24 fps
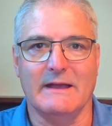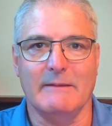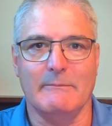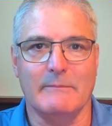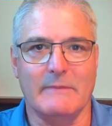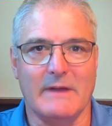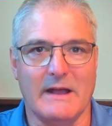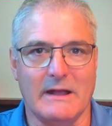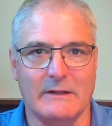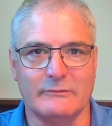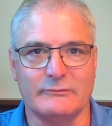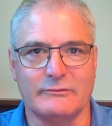
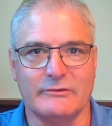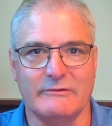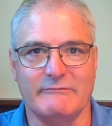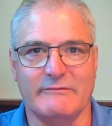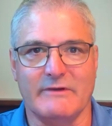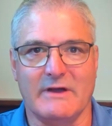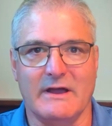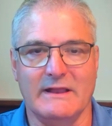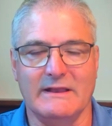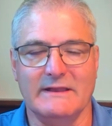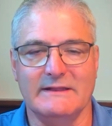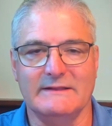
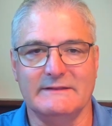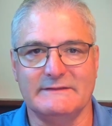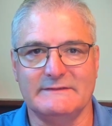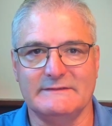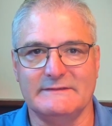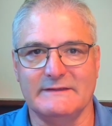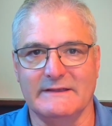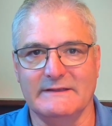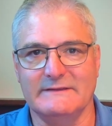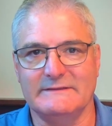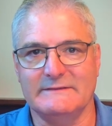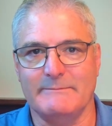ultraviolet
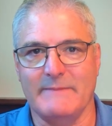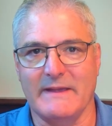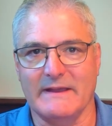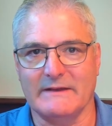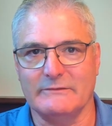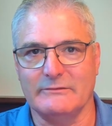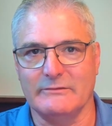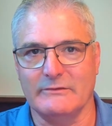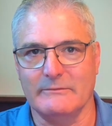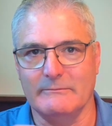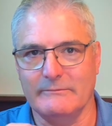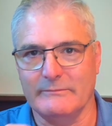C
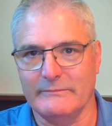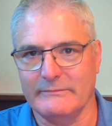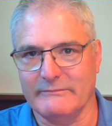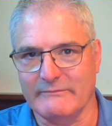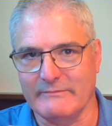spectrum.